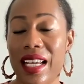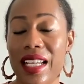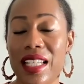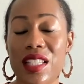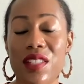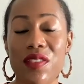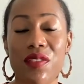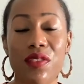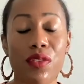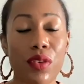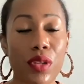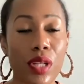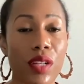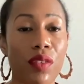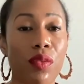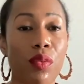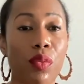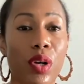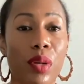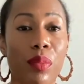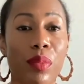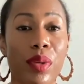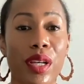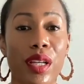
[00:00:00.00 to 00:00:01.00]
it's full of
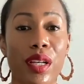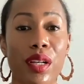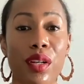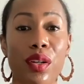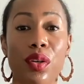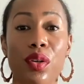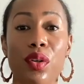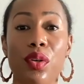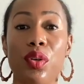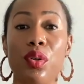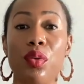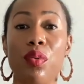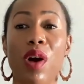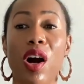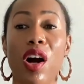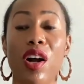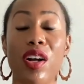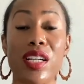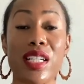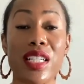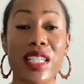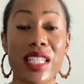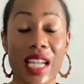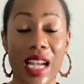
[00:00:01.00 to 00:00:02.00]
women who
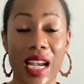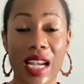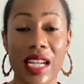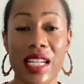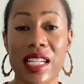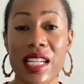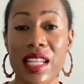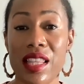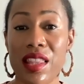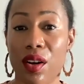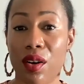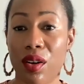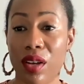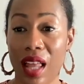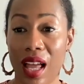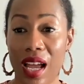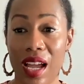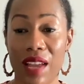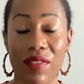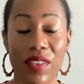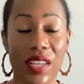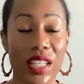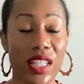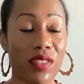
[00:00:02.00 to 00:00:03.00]
are changing their
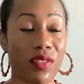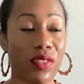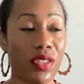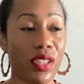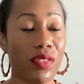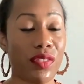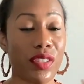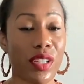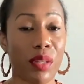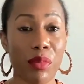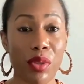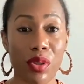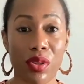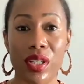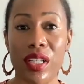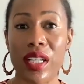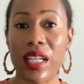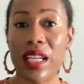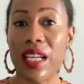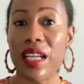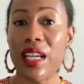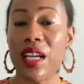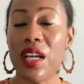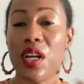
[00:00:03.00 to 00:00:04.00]
life. It's full of
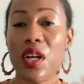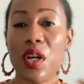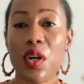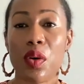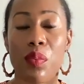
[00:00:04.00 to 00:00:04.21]
community.